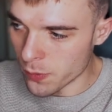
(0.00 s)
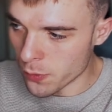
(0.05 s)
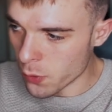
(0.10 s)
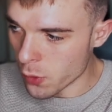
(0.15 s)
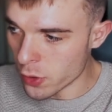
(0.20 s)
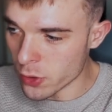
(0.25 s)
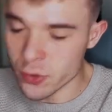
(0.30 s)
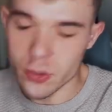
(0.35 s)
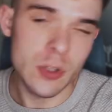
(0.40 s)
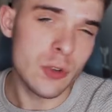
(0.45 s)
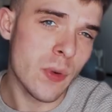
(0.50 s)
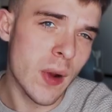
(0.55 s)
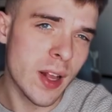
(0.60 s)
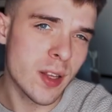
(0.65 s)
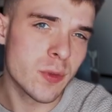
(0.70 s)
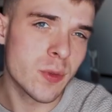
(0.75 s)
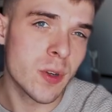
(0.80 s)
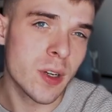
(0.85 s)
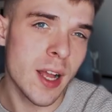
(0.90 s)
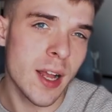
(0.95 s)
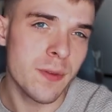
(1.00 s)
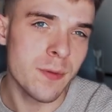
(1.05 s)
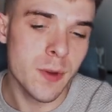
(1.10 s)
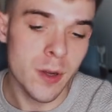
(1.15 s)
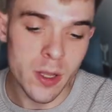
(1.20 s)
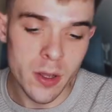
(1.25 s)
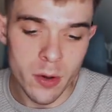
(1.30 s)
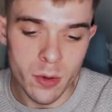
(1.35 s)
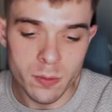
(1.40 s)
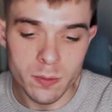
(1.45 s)
of course, to transfer that
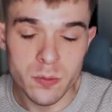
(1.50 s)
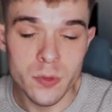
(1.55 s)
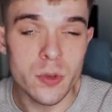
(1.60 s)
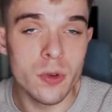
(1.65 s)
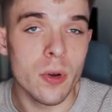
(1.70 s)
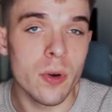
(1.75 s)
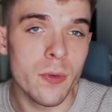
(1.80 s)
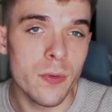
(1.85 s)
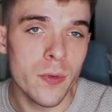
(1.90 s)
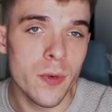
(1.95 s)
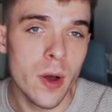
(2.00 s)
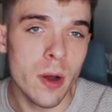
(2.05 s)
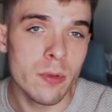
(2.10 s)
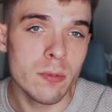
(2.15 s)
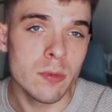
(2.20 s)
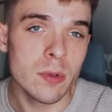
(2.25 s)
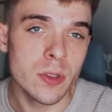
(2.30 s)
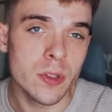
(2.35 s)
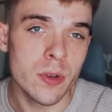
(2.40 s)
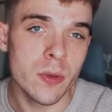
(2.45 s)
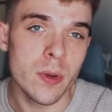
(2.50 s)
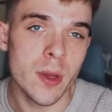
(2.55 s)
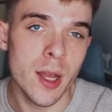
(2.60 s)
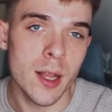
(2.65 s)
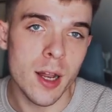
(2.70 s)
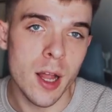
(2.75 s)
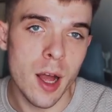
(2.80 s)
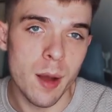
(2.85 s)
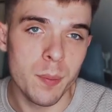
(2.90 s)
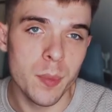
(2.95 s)
video to your phone so you
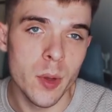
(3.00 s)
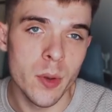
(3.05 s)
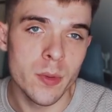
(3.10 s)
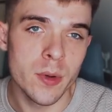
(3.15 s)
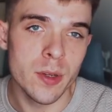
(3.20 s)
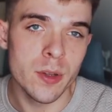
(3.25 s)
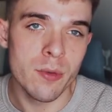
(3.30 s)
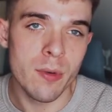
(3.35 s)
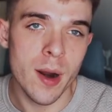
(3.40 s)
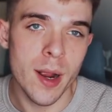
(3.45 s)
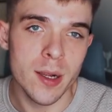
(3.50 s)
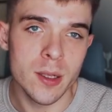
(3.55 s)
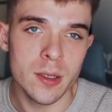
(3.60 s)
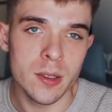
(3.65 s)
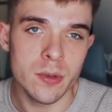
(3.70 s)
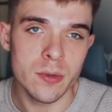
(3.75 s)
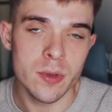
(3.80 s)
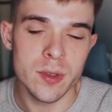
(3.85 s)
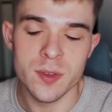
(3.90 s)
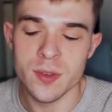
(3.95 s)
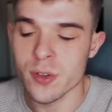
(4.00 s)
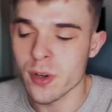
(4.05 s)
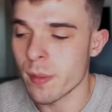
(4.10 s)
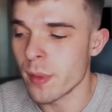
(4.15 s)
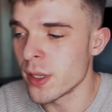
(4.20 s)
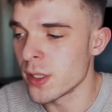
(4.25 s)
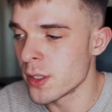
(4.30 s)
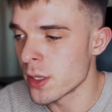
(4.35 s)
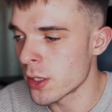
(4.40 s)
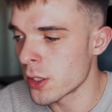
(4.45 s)
can upload it directly to
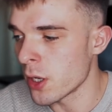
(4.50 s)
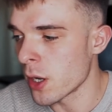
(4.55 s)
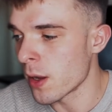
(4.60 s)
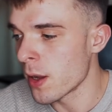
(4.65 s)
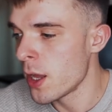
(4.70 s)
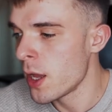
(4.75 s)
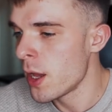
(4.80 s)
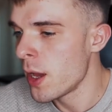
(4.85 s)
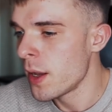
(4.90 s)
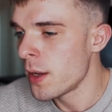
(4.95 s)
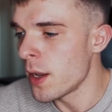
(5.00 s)
Instagram and TikTok.